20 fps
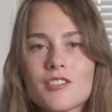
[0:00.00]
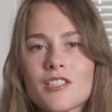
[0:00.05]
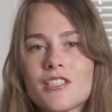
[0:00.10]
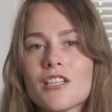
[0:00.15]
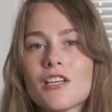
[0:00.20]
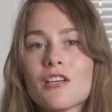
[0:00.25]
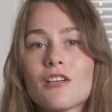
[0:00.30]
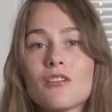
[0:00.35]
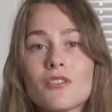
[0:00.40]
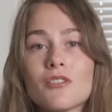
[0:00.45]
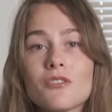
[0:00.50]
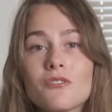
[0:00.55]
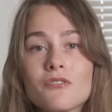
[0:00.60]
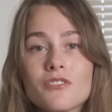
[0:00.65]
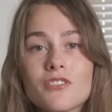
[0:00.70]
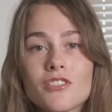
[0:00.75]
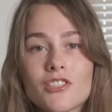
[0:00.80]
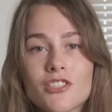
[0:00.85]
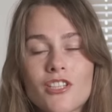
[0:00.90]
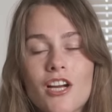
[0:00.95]
to the gluten
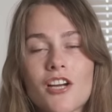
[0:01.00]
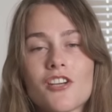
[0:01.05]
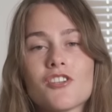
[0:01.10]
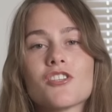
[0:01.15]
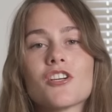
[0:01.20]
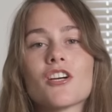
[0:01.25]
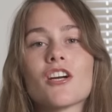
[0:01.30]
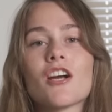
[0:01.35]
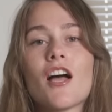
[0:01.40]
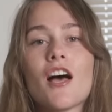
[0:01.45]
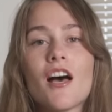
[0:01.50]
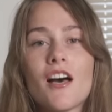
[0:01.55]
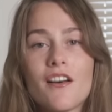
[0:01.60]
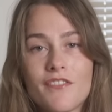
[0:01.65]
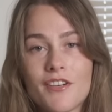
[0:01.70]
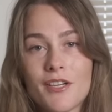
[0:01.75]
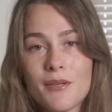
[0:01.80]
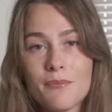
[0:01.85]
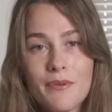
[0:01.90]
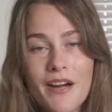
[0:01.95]
structure of
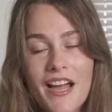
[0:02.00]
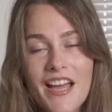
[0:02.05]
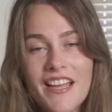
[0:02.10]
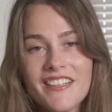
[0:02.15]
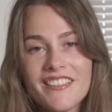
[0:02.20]
your bread.